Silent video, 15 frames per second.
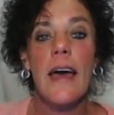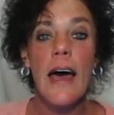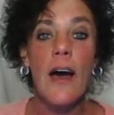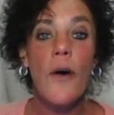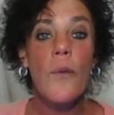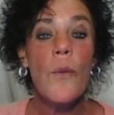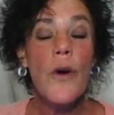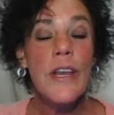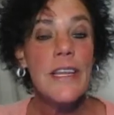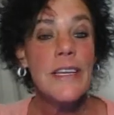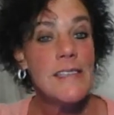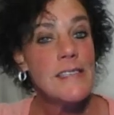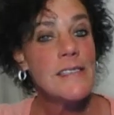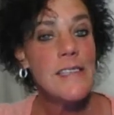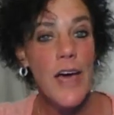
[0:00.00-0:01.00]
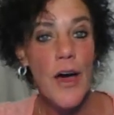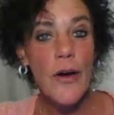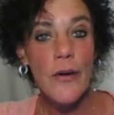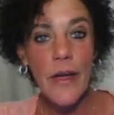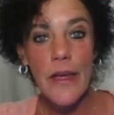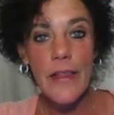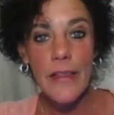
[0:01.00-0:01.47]
I wanted to
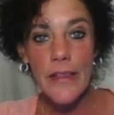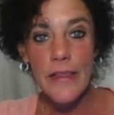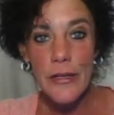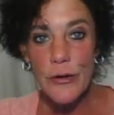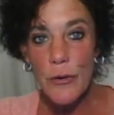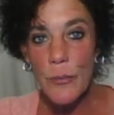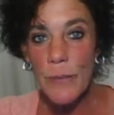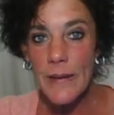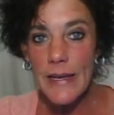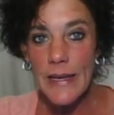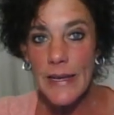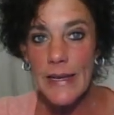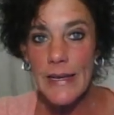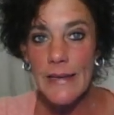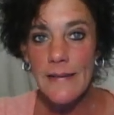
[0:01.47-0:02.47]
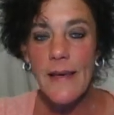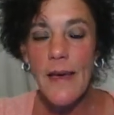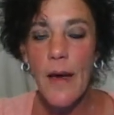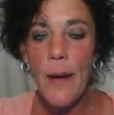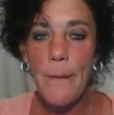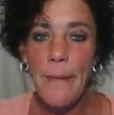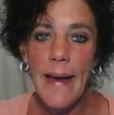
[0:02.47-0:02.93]
talk a little bit
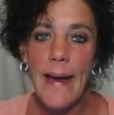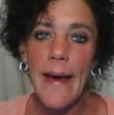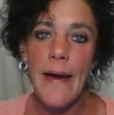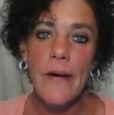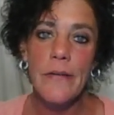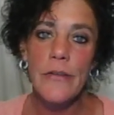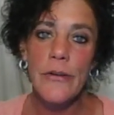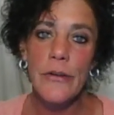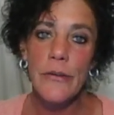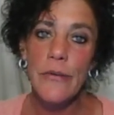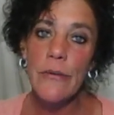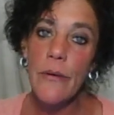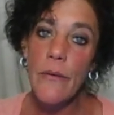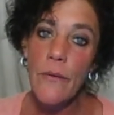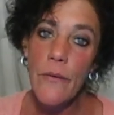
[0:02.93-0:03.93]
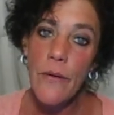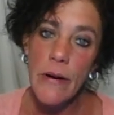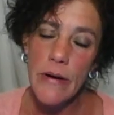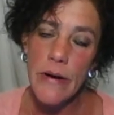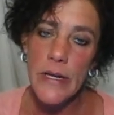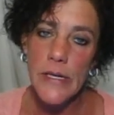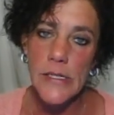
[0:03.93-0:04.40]
about your
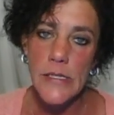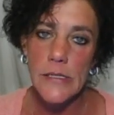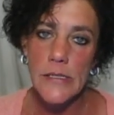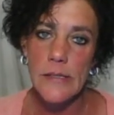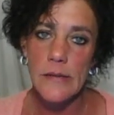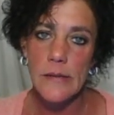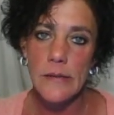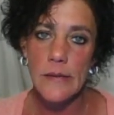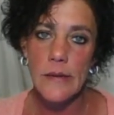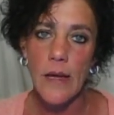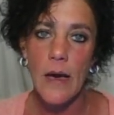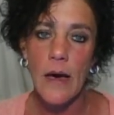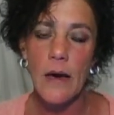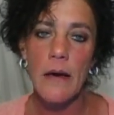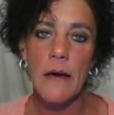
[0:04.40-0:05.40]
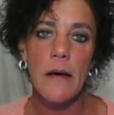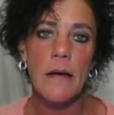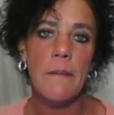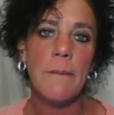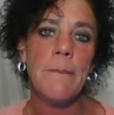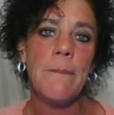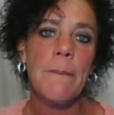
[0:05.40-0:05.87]
auras.
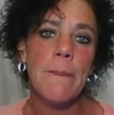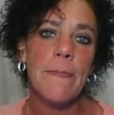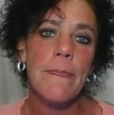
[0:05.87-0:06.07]
I